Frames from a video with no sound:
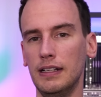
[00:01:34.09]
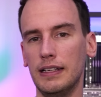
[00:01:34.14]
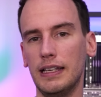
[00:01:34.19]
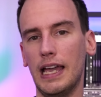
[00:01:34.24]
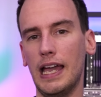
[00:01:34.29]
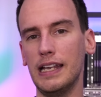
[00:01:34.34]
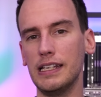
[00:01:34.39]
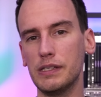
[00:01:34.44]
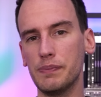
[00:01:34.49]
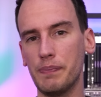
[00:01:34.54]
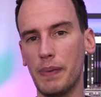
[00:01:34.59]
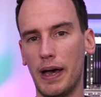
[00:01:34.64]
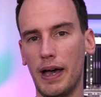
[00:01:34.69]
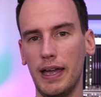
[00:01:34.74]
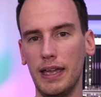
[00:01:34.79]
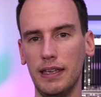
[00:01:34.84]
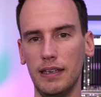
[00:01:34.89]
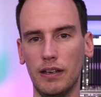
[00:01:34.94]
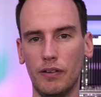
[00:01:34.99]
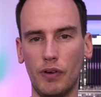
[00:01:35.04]
and
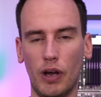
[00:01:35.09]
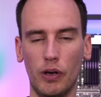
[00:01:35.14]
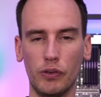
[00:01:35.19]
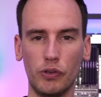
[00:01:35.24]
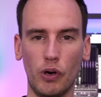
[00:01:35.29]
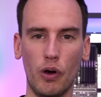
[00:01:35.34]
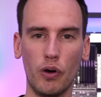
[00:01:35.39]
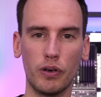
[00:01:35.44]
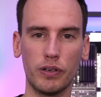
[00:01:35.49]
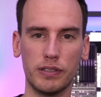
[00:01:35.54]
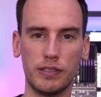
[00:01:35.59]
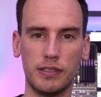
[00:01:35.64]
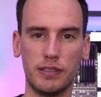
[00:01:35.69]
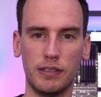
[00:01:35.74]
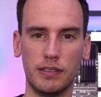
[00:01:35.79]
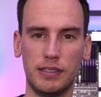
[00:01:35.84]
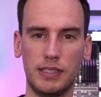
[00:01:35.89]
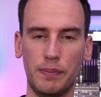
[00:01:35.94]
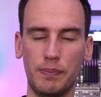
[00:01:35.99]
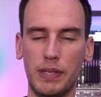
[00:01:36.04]
by around
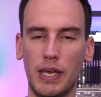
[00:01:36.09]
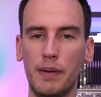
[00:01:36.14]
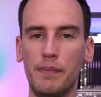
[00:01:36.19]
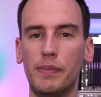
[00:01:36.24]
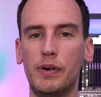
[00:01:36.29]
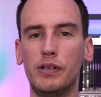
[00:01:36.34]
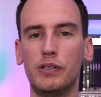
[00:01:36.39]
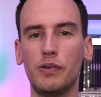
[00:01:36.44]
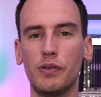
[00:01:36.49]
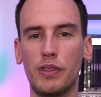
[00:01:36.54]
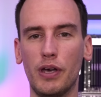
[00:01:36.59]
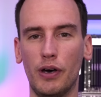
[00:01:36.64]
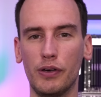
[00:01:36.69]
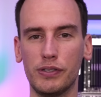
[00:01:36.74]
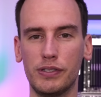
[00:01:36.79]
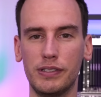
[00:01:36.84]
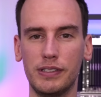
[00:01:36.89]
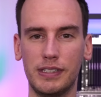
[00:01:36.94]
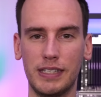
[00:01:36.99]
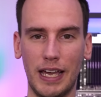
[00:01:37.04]
August, September
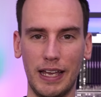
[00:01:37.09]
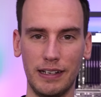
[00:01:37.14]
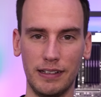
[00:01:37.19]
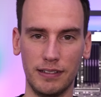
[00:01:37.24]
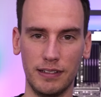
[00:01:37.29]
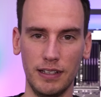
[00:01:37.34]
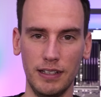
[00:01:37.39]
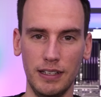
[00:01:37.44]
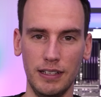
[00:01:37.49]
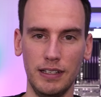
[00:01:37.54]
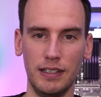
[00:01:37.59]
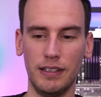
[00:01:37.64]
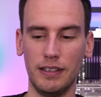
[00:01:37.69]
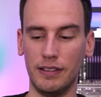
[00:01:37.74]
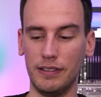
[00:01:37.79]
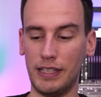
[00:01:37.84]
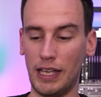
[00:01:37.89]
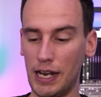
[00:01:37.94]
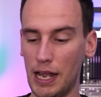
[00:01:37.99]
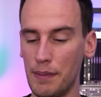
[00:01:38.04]
2010,
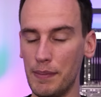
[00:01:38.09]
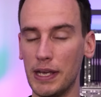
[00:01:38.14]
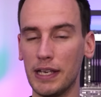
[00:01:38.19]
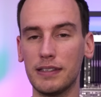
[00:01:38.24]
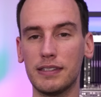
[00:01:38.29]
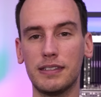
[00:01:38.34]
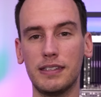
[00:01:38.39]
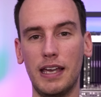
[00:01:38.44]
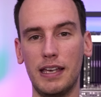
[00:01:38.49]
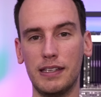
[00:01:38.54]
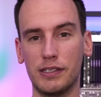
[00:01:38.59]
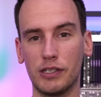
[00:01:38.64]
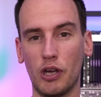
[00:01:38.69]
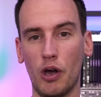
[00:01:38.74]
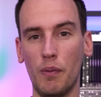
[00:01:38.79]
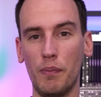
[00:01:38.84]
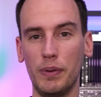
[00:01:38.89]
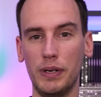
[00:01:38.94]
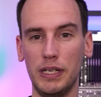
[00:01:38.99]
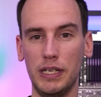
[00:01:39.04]
Danamics as a
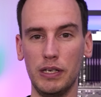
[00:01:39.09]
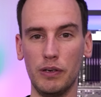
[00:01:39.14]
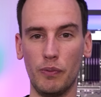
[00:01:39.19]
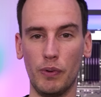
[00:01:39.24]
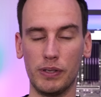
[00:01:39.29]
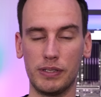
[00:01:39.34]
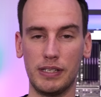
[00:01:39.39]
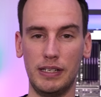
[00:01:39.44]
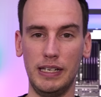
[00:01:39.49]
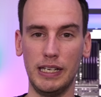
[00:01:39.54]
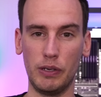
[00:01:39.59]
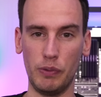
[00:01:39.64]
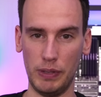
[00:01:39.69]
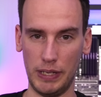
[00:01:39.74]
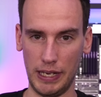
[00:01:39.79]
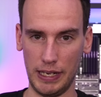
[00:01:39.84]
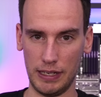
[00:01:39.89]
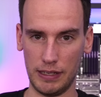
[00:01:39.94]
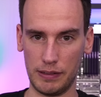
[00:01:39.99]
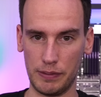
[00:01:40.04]
company was
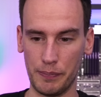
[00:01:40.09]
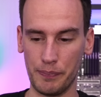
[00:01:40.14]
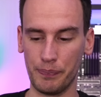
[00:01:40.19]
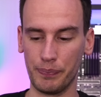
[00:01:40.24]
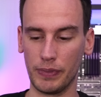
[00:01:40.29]
liquidated.